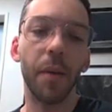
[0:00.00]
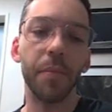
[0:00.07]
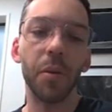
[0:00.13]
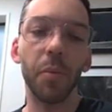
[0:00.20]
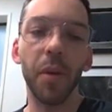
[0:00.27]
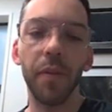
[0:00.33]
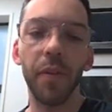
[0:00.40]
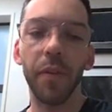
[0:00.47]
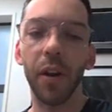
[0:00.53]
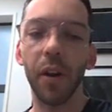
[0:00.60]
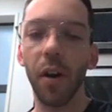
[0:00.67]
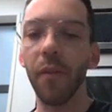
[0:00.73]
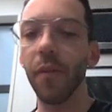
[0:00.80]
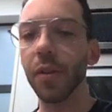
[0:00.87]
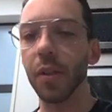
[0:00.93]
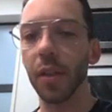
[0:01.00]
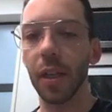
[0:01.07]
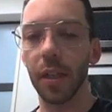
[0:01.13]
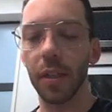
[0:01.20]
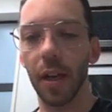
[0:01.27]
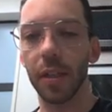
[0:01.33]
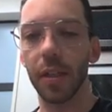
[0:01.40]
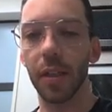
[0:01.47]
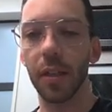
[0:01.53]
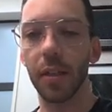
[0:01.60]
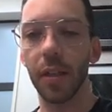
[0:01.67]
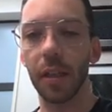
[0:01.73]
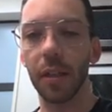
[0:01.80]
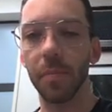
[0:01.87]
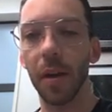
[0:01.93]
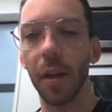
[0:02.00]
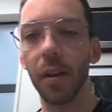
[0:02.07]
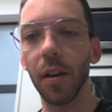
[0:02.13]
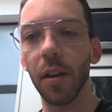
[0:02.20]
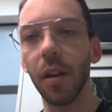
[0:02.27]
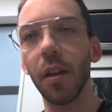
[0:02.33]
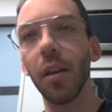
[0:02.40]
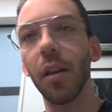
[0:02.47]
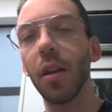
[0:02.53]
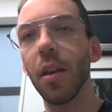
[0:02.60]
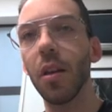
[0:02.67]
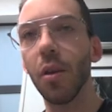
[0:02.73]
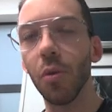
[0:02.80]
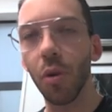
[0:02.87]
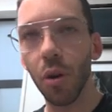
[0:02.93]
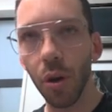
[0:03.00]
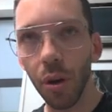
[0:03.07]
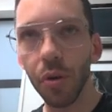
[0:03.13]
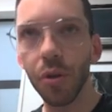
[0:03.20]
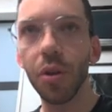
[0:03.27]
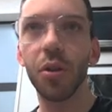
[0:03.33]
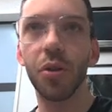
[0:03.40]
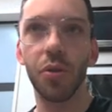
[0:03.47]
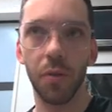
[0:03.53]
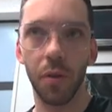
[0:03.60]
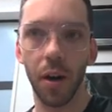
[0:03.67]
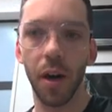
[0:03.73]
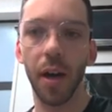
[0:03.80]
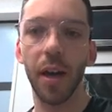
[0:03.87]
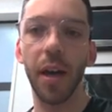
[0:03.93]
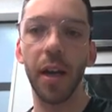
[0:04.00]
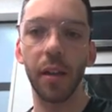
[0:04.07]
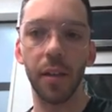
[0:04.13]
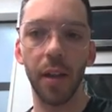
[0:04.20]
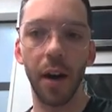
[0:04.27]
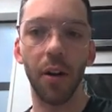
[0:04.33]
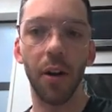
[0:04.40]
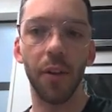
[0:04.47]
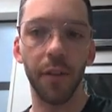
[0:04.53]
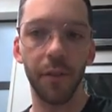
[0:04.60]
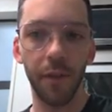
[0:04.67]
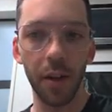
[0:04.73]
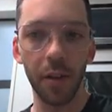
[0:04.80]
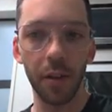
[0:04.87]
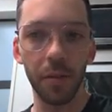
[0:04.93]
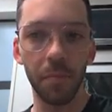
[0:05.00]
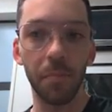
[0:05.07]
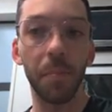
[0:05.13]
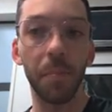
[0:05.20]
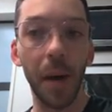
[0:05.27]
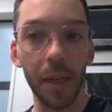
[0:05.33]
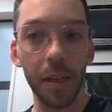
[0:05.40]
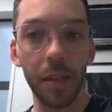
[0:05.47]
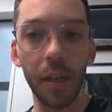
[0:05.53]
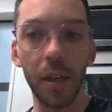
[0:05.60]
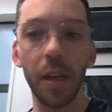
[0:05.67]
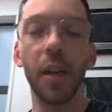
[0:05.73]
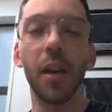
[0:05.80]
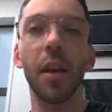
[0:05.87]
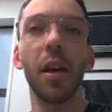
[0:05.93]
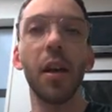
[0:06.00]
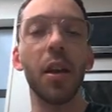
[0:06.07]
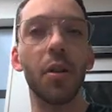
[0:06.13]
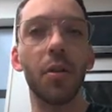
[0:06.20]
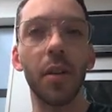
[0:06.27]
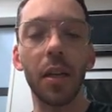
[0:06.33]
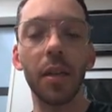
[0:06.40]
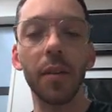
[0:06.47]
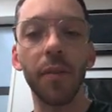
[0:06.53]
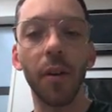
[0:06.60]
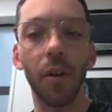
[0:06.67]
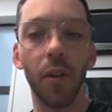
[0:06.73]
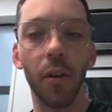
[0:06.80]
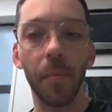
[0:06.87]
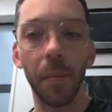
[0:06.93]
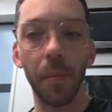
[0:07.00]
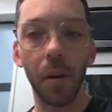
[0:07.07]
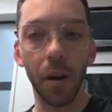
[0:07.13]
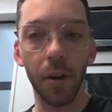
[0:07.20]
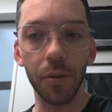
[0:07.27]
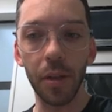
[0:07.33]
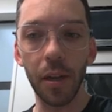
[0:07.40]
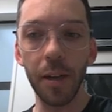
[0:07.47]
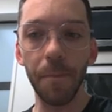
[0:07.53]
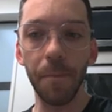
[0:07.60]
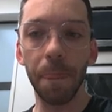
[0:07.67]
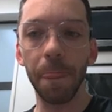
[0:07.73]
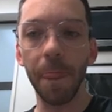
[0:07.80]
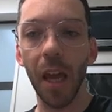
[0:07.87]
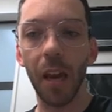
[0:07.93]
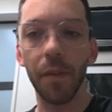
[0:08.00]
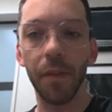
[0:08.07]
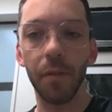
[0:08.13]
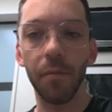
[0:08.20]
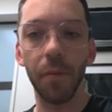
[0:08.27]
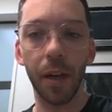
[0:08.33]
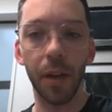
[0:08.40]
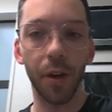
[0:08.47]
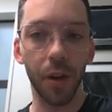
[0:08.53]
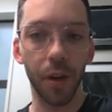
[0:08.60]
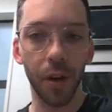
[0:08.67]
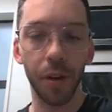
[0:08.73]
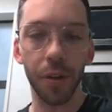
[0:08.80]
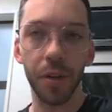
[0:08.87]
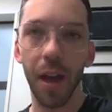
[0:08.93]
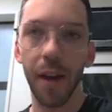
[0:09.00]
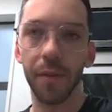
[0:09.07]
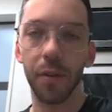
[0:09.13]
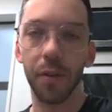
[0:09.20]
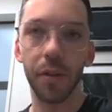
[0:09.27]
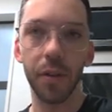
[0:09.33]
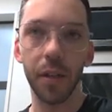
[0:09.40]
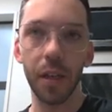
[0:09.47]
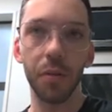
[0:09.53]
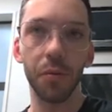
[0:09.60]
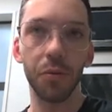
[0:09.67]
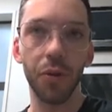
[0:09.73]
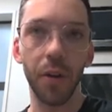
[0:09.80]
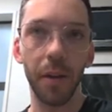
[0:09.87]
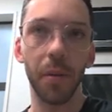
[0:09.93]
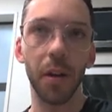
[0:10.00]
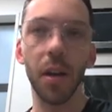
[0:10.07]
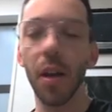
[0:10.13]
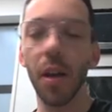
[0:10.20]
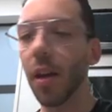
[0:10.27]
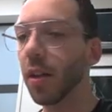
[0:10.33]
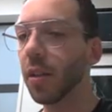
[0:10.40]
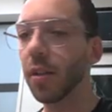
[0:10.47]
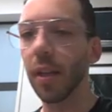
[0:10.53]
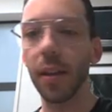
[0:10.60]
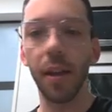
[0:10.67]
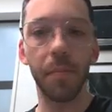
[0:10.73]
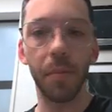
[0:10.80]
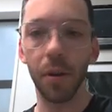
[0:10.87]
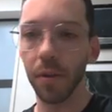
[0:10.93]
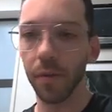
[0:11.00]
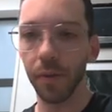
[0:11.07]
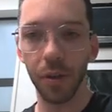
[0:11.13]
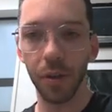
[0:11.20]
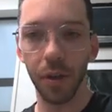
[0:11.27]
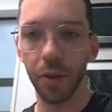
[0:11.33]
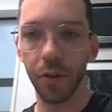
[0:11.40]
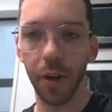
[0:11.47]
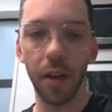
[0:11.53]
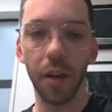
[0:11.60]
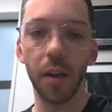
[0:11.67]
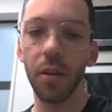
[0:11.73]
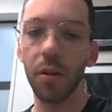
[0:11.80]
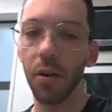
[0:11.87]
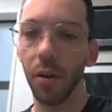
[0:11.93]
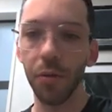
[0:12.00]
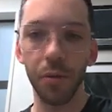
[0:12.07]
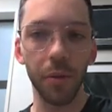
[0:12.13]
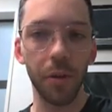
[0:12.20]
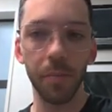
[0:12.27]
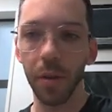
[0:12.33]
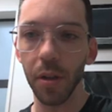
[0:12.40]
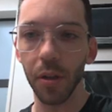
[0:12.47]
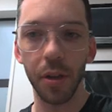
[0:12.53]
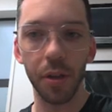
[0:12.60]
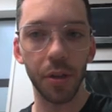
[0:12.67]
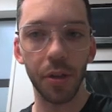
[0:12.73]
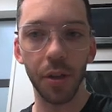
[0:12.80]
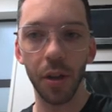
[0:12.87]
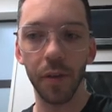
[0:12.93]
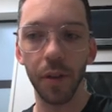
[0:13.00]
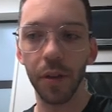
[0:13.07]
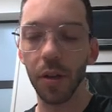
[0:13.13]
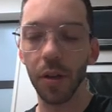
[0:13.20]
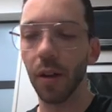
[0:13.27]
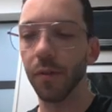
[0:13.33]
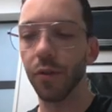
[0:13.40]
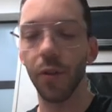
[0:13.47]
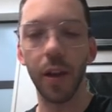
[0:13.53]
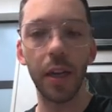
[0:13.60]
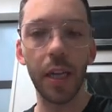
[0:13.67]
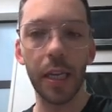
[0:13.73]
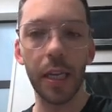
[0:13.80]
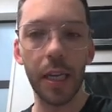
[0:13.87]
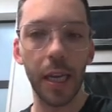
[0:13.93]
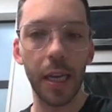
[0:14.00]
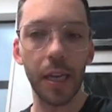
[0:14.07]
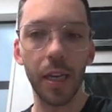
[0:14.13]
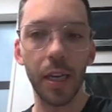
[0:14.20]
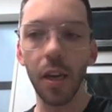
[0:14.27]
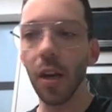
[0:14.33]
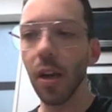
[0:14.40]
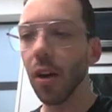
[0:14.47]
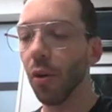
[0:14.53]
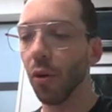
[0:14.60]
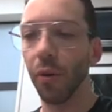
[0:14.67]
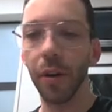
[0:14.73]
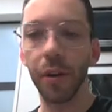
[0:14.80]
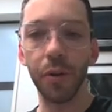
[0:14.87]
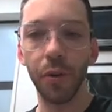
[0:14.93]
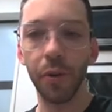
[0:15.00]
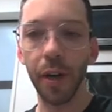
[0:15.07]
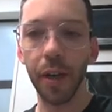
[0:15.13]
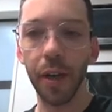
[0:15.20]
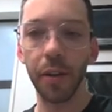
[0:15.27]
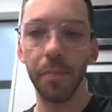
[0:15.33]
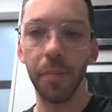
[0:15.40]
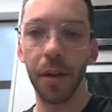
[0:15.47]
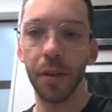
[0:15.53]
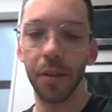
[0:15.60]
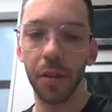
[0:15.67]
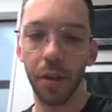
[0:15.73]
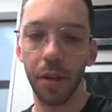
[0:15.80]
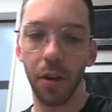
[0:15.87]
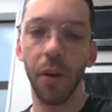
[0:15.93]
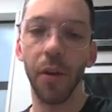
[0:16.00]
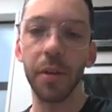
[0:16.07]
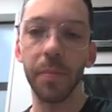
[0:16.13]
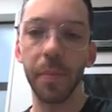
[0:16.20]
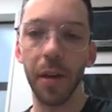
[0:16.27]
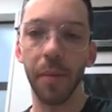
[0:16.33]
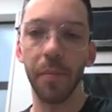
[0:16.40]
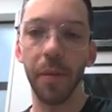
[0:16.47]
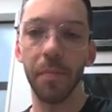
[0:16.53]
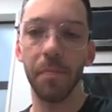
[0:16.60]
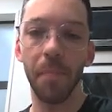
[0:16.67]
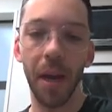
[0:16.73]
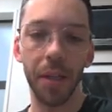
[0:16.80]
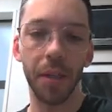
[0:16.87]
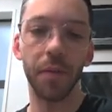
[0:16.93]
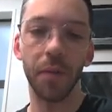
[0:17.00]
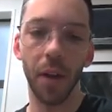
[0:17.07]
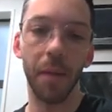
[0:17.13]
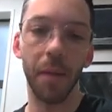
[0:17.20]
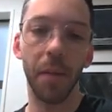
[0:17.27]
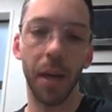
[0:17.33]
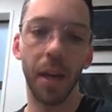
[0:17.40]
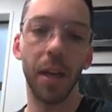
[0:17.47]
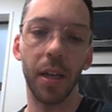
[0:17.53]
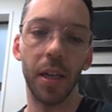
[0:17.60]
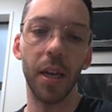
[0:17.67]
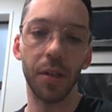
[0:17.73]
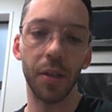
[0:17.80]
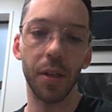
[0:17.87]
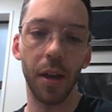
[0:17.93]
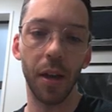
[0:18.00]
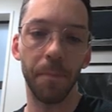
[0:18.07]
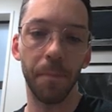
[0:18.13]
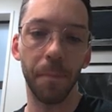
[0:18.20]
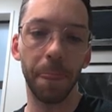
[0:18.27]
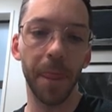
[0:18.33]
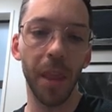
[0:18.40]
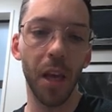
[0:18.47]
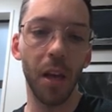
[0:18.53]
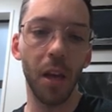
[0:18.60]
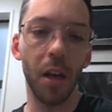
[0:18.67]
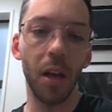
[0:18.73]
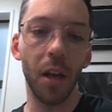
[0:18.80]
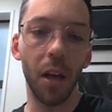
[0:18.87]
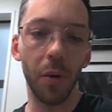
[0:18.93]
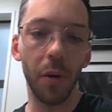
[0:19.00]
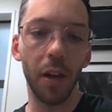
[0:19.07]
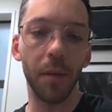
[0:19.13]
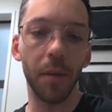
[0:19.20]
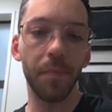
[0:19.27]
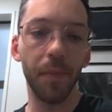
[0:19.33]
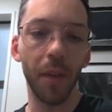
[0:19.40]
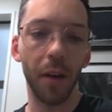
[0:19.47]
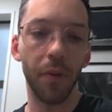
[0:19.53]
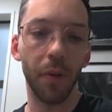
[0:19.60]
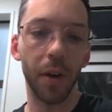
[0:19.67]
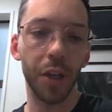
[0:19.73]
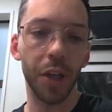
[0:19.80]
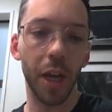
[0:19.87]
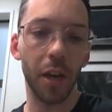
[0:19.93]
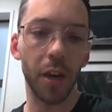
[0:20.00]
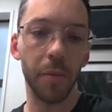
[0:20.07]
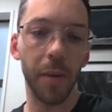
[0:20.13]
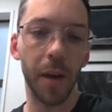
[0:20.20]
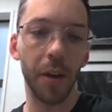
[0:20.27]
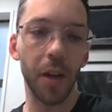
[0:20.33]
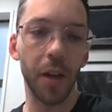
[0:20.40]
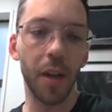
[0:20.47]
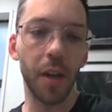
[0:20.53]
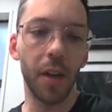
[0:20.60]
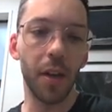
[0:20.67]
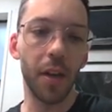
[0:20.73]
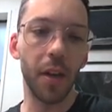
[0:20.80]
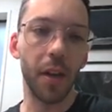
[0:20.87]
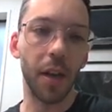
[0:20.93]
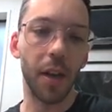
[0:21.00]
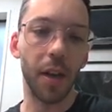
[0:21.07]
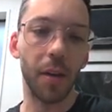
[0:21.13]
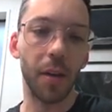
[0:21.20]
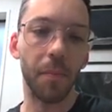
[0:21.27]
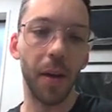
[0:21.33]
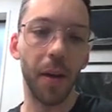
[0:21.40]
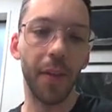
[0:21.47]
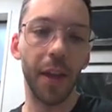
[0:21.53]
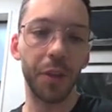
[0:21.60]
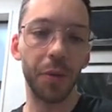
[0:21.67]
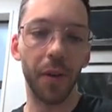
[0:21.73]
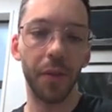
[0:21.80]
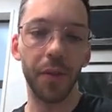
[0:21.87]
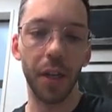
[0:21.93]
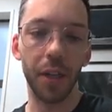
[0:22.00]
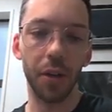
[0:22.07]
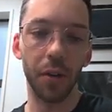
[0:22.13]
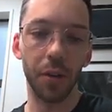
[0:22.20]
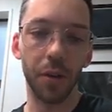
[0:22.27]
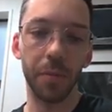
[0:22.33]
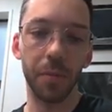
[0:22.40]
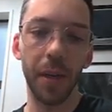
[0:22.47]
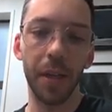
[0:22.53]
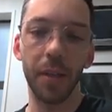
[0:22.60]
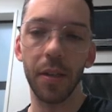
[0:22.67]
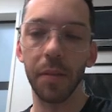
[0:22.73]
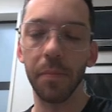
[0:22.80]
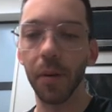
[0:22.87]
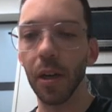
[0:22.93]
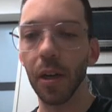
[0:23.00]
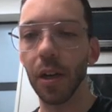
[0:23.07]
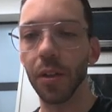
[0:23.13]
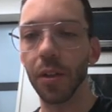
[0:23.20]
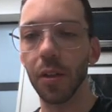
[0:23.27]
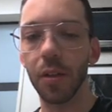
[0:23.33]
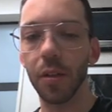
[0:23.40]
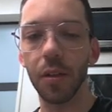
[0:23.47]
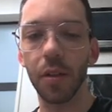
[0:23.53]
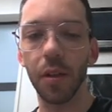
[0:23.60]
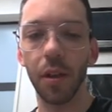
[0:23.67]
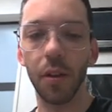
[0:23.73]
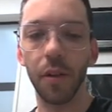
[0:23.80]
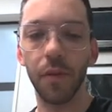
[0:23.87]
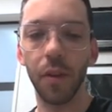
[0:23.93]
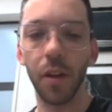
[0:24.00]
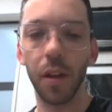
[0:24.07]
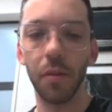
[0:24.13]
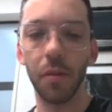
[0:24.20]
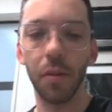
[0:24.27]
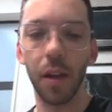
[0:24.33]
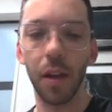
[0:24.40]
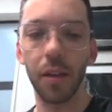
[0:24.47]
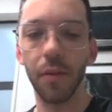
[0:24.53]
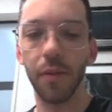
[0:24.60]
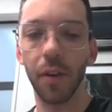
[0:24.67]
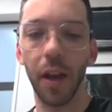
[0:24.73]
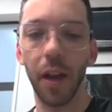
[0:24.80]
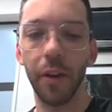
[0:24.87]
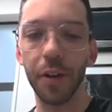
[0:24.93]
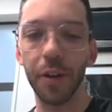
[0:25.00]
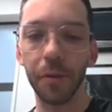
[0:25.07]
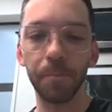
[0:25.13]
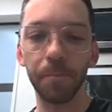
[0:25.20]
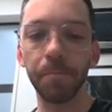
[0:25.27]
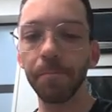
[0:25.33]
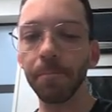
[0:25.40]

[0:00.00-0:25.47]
So we have every confidence in excising these things, but you could try Aldara on the face, but you need to follow them up closely. And if it recurs after a single treatment, send that person for surgery. Don't do them the disservice of treating it again or ignoring it, because it's going to become a massive nightmare in years to come. Lower limb, I've already chatted about. And that's what I've said, you know, cosmesis and body lesions, you know, in different areas,